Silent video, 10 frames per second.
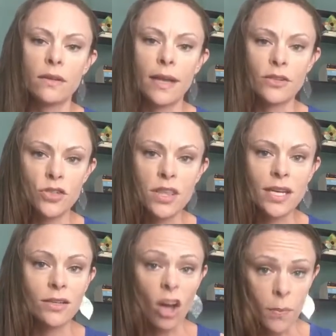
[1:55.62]
extra
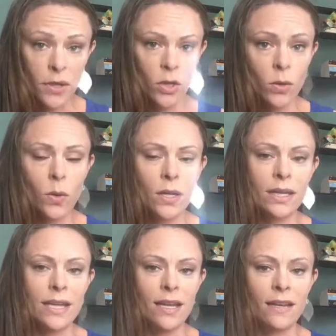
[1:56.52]
thick top coat
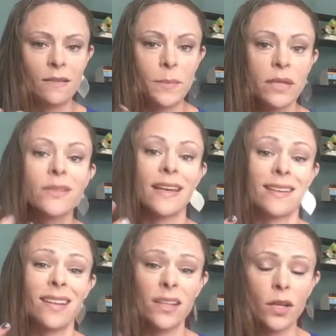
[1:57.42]
that is built
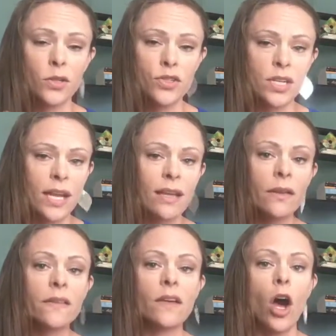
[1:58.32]
into the Color Street
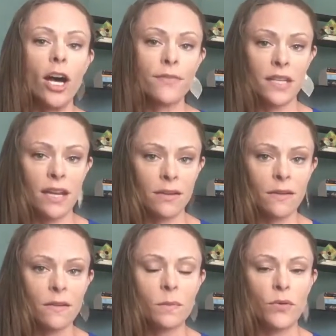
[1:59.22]
nails off the
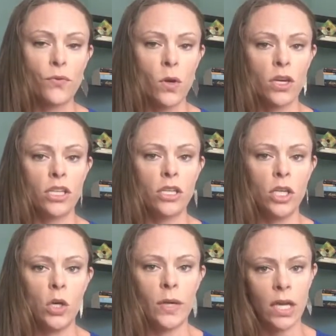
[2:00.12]
nails before
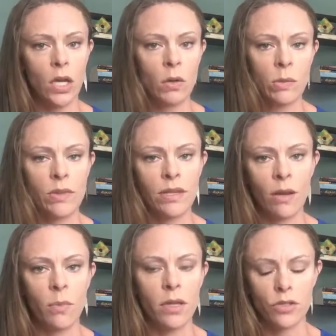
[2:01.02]
you get going with the
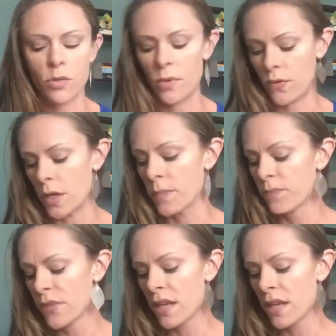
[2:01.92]
nail polish remover.